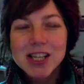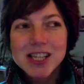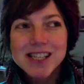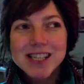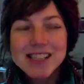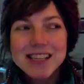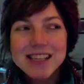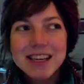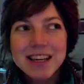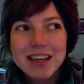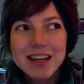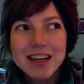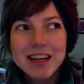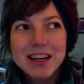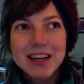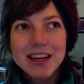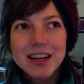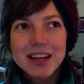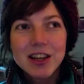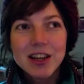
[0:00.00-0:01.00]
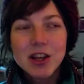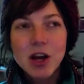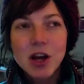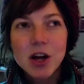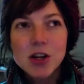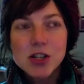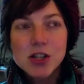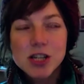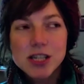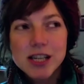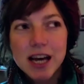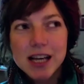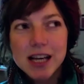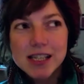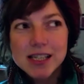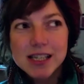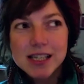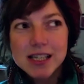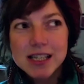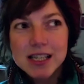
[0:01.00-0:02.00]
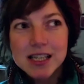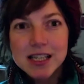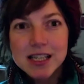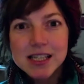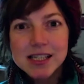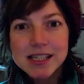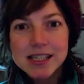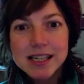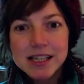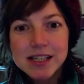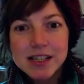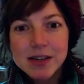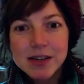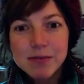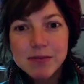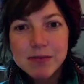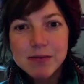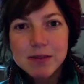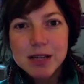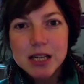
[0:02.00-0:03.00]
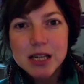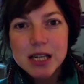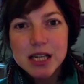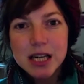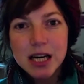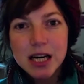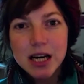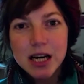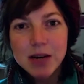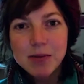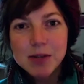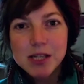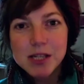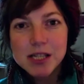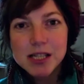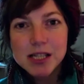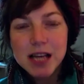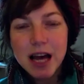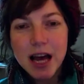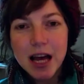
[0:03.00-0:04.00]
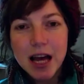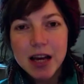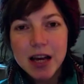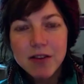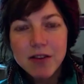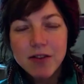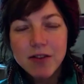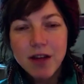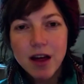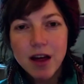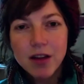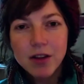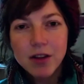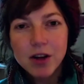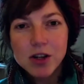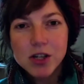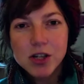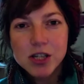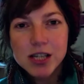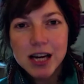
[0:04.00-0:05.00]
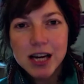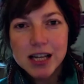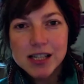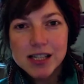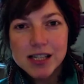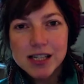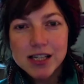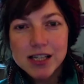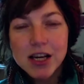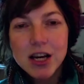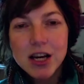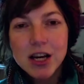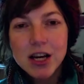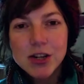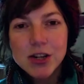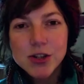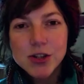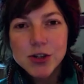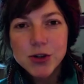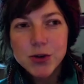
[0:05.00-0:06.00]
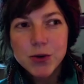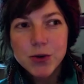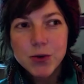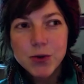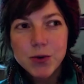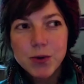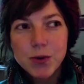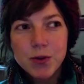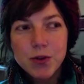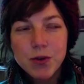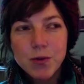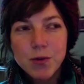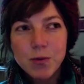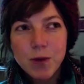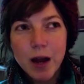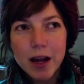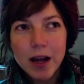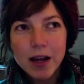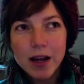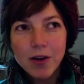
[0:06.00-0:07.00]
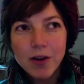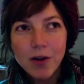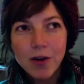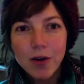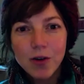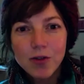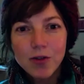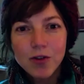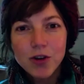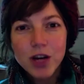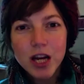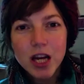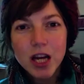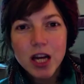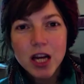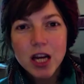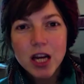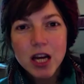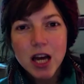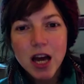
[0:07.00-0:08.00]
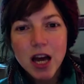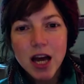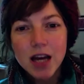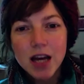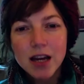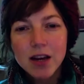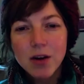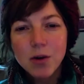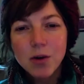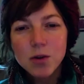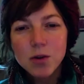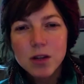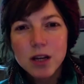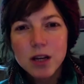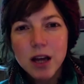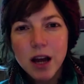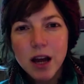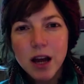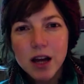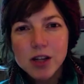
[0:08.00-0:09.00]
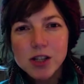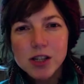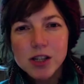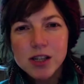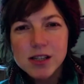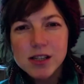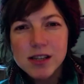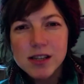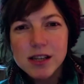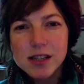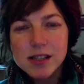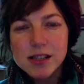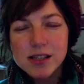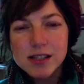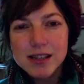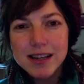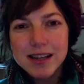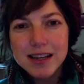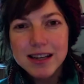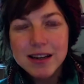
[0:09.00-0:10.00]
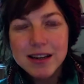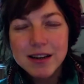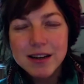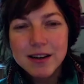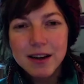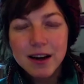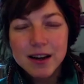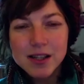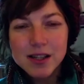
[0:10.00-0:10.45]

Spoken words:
the large intestine, the cecum, which is the head of the large intestine, to the right ovary. And it only actually exists in a